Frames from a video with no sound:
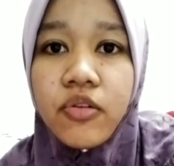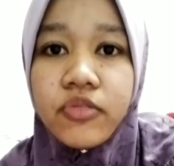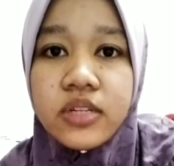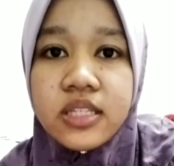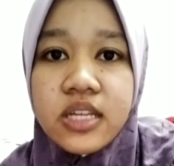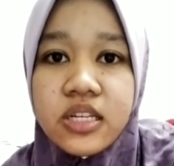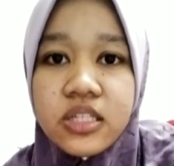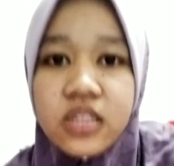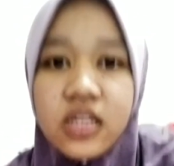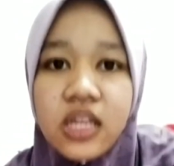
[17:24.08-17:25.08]

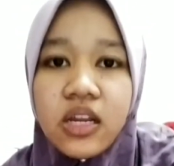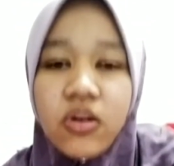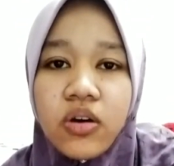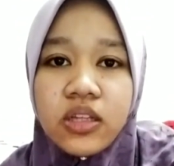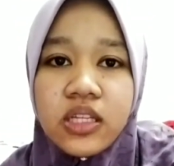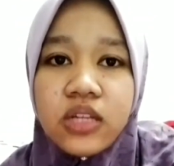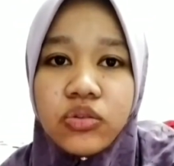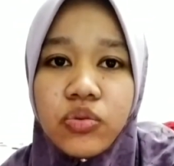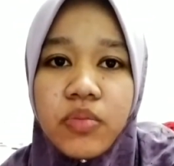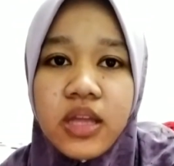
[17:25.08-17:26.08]
conversation in
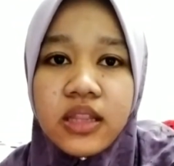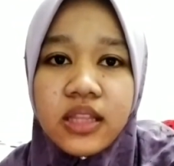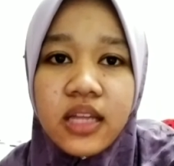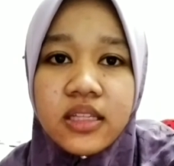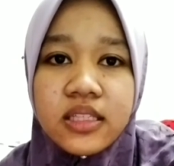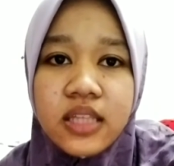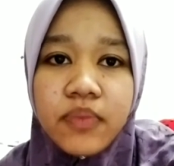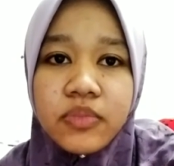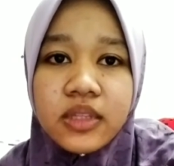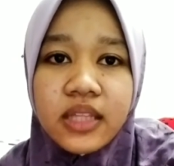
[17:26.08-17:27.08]
order to maintain
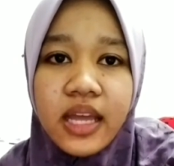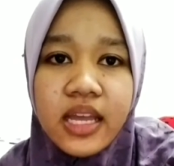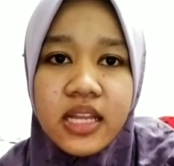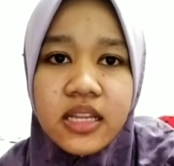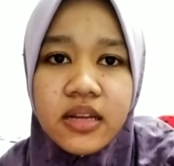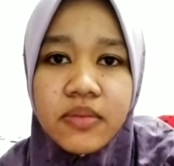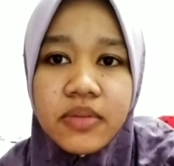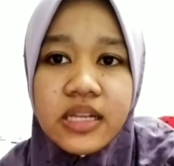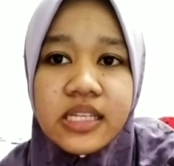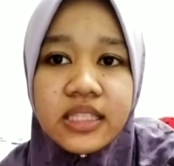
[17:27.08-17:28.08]

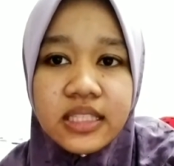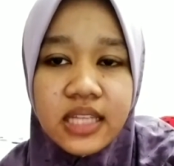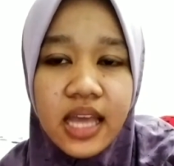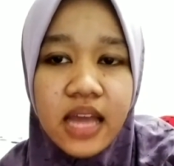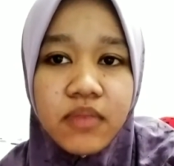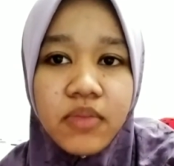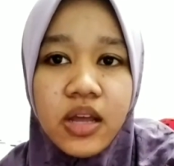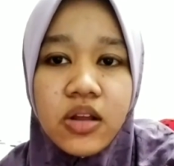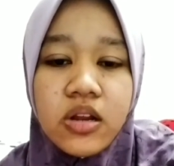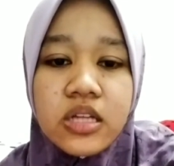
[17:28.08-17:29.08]
sustainability and
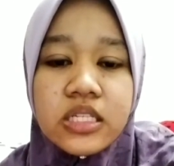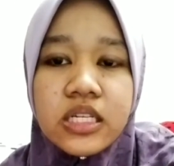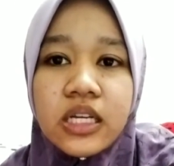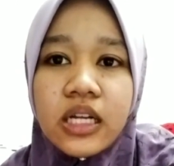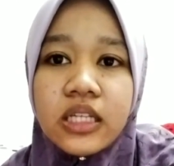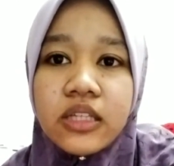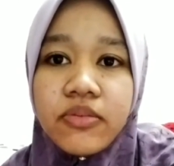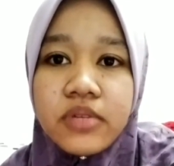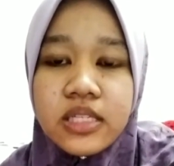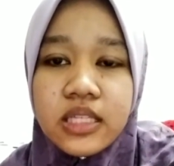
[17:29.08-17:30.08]
biological
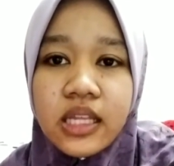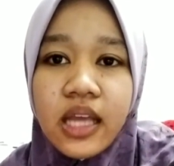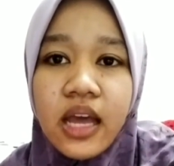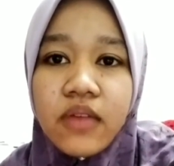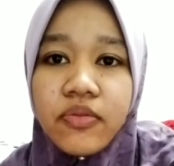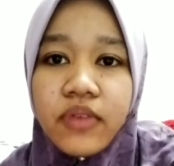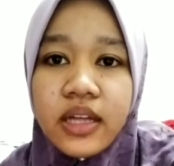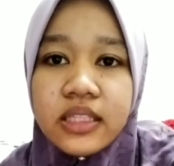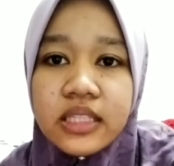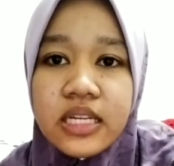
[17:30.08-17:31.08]
diversity
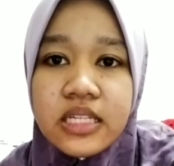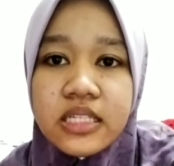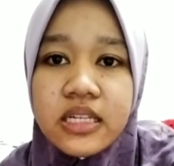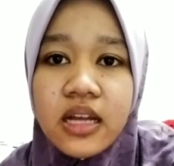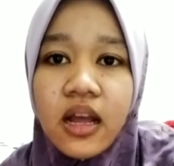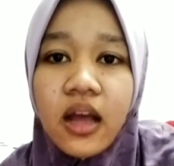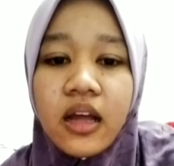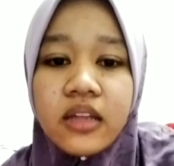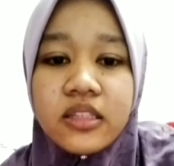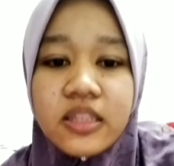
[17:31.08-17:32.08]
advantage
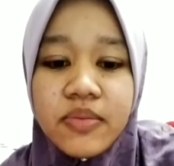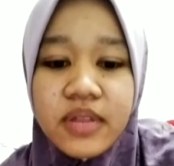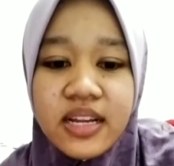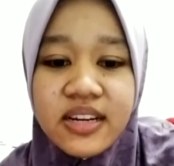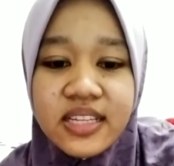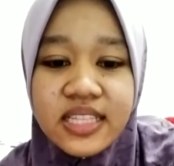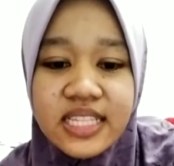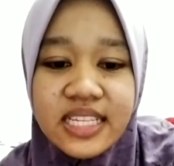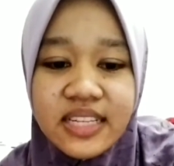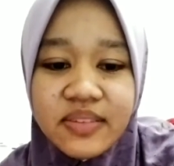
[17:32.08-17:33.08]

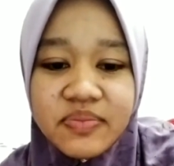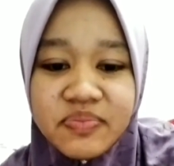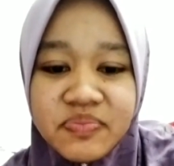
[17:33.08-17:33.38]
similarity.